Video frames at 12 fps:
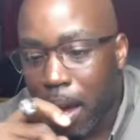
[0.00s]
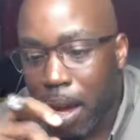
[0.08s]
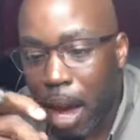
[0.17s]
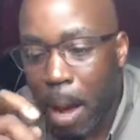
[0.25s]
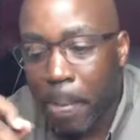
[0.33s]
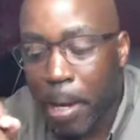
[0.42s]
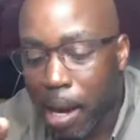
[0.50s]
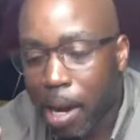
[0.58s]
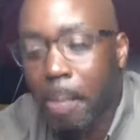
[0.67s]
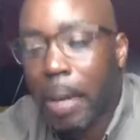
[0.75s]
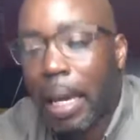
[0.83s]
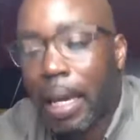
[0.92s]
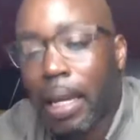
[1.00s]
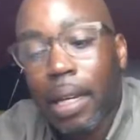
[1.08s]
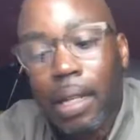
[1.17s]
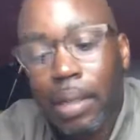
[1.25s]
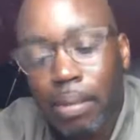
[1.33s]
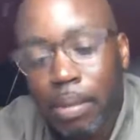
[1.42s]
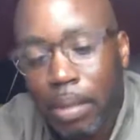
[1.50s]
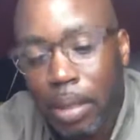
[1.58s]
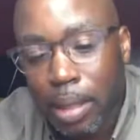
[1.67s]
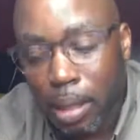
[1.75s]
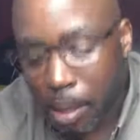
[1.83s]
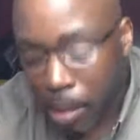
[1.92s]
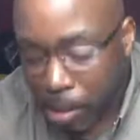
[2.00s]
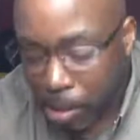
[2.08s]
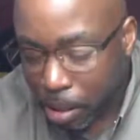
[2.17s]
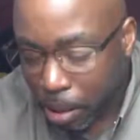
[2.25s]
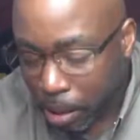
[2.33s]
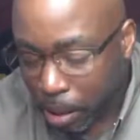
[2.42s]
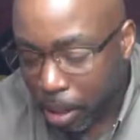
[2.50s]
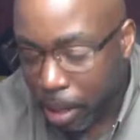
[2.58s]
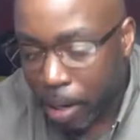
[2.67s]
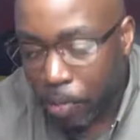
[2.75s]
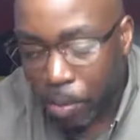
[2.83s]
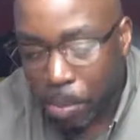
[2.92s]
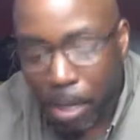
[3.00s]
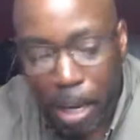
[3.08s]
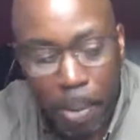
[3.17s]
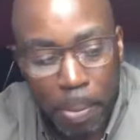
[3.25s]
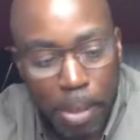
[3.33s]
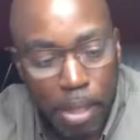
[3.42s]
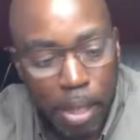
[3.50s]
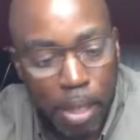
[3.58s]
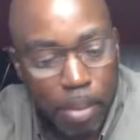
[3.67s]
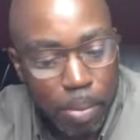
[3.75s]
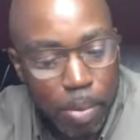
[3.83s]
I'm coming. Let's see, you hear that from time to time.